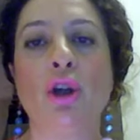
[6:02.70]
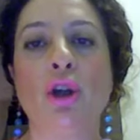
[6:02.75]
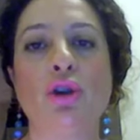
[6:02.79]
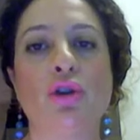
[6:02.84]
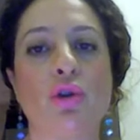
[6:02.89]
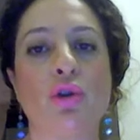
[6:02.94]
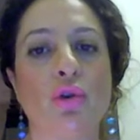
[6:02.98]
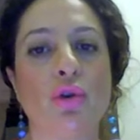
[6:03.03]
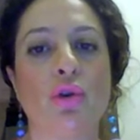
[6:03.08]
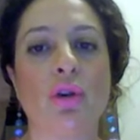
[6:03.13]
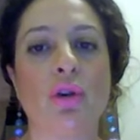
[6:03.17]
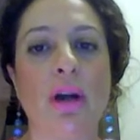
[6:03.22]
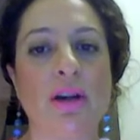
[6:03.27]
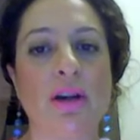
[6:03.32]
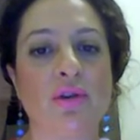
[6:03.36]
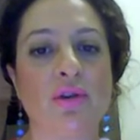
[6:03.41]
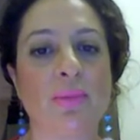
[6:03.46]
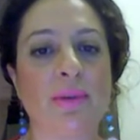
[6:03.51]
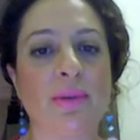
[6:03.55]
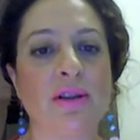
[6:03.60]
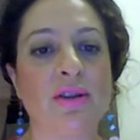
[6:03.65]
to your
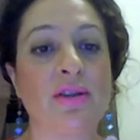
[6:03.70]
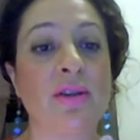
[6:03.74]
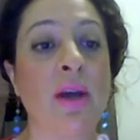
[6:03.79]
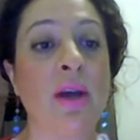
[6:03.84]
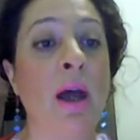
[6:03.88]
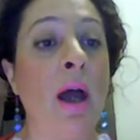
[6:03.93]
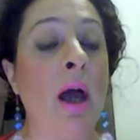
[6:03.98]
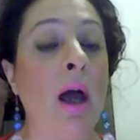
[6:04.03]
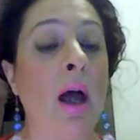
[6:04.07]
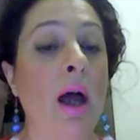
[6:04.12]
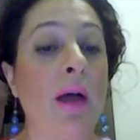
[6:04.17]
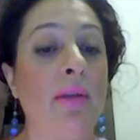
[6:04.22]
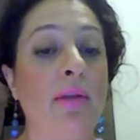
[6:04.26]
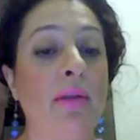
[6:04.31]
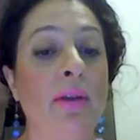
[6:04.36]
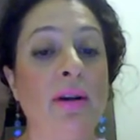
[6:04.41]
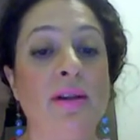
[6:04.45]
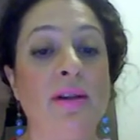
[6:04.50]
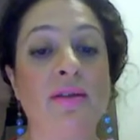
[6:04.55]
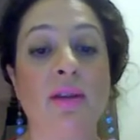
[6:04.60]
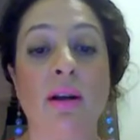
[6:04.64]
customers.
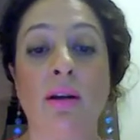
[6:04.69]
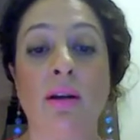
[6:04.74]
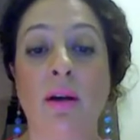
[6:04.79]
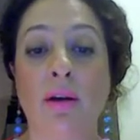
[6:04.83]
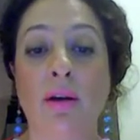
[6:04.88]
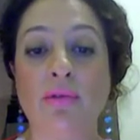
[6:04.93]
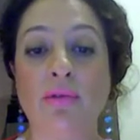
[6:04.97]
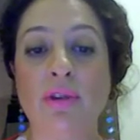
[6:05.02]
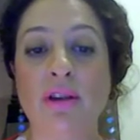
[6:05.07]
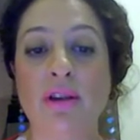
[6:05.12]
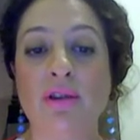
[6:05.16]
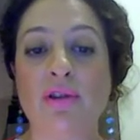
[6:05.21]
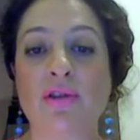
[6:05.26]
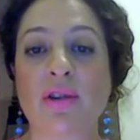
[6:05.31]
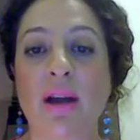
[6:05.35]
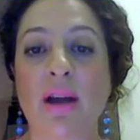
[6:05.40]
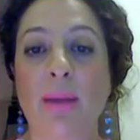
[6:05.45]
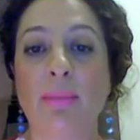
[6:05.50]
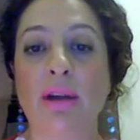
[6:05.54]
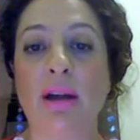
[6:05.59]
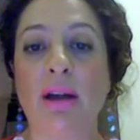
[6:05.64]
There is a lot of videos
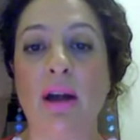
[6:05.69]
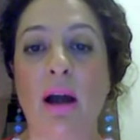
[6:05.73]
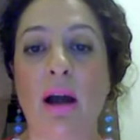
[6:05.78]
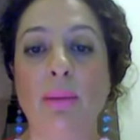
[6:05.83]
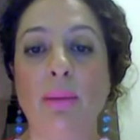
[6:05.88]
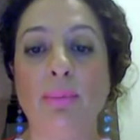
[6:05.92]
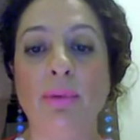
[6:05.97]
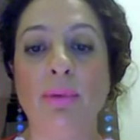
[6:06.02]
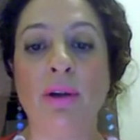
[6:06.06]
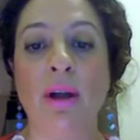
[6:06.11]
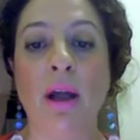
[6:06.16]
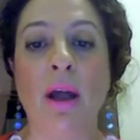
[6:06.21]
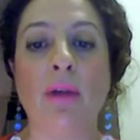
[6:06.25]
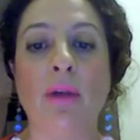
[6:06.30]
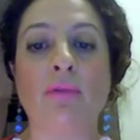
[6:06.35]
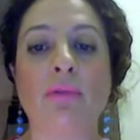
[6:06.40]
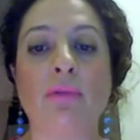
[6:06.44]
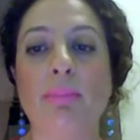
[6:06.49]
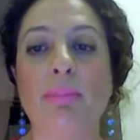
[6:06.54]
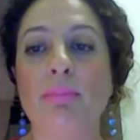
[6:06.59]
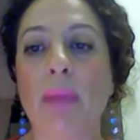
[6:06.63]
coming up.
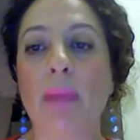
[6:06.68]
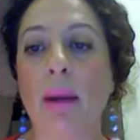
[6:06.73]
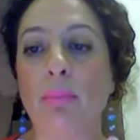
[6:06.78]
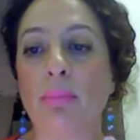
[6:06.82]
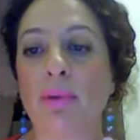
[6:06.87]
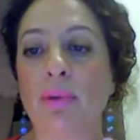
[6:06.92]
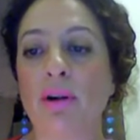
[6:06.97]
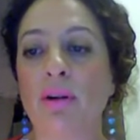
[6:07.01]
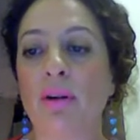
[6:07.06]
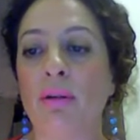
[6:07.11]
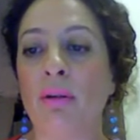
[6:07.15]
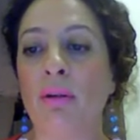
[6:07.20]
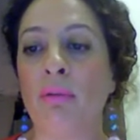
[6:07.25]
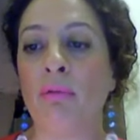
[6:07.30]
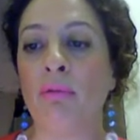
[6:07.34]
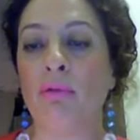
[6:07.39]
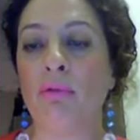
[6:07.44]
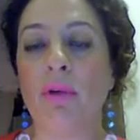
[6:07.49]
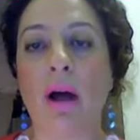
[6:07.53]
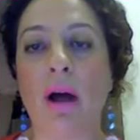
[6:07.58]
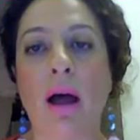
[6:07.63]
Remember
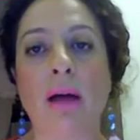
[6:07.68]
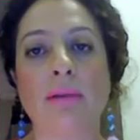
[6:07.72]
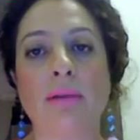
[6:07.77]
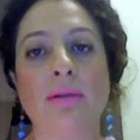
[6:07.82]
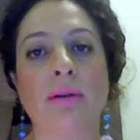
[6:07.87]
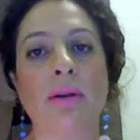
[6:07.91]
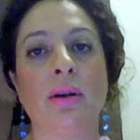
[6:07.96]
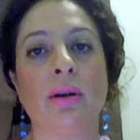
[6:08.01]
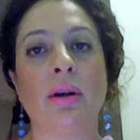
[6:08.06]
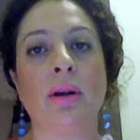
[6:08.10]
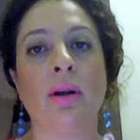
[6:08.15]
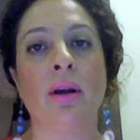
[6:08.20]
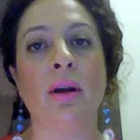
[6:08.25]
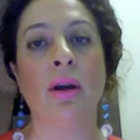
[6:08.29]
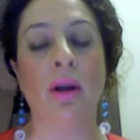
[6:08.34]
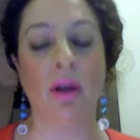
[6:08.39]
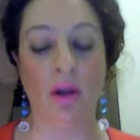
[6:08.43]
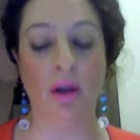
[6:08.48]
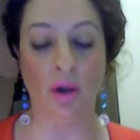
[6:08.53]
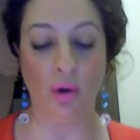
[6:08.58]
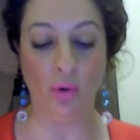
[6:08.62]
that
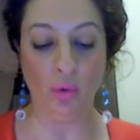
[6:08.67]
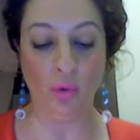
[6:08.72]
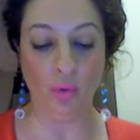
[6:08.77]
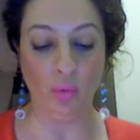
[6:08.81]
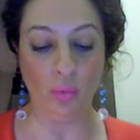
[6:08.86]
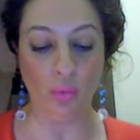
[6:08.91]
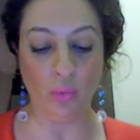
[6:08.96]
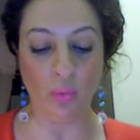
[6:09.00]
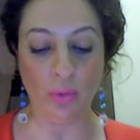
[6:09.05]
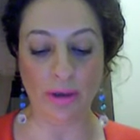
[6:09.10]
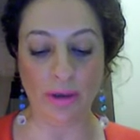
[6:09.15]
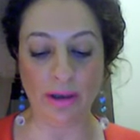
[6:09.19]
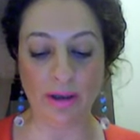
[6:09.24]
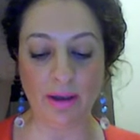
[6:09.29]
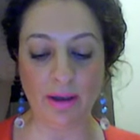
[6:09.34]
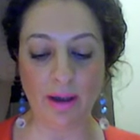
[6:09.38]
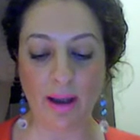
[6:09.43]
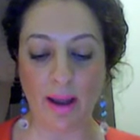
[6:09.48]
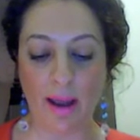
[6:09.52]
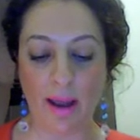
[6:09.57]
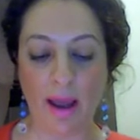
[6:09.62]
we
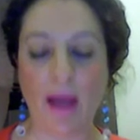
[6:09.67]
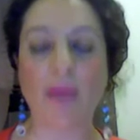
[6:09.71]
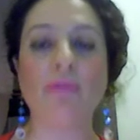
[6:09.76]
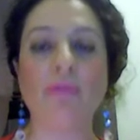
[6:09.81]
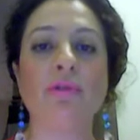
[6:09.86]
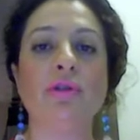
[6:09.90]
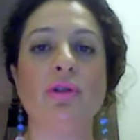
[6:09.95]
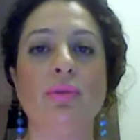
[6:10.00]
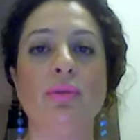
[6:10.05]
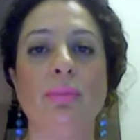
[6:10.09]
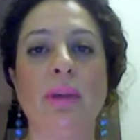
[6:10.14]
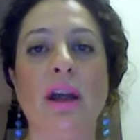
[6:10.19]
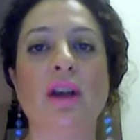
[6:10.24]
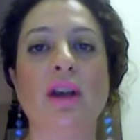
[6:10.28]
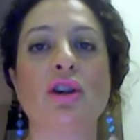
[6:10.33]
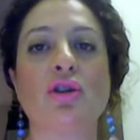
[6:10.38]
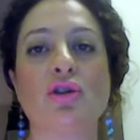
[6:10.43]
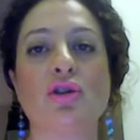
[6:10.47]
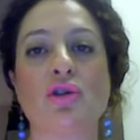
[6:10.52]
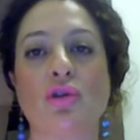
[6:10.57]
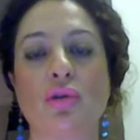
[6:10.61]
have to
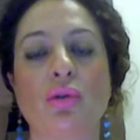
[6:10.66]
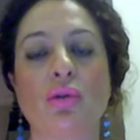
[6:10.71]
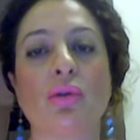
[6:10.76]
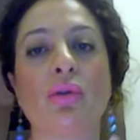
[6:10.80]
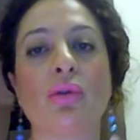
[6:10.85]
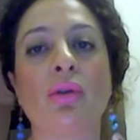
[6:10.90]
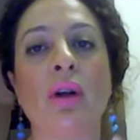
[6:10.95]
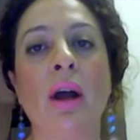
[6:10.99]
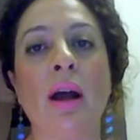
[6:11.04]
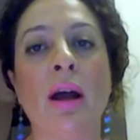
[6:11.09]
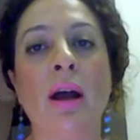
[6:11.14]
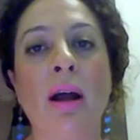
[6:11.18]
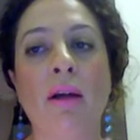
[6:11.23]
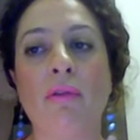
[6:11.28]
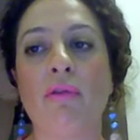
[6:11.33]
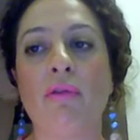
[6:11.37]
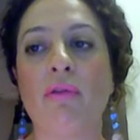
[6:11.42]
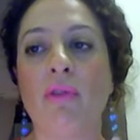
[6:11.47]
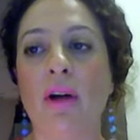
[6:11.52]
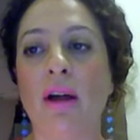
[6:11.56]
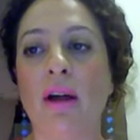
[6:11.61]
make sure
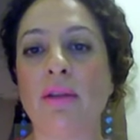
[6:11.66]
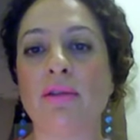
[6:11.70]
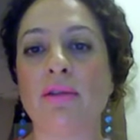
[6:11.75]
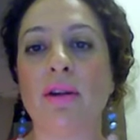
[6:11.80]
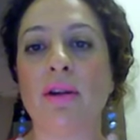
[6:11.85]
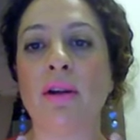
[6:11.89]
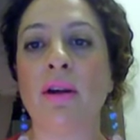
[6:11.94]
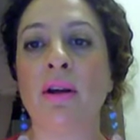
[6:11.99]
that,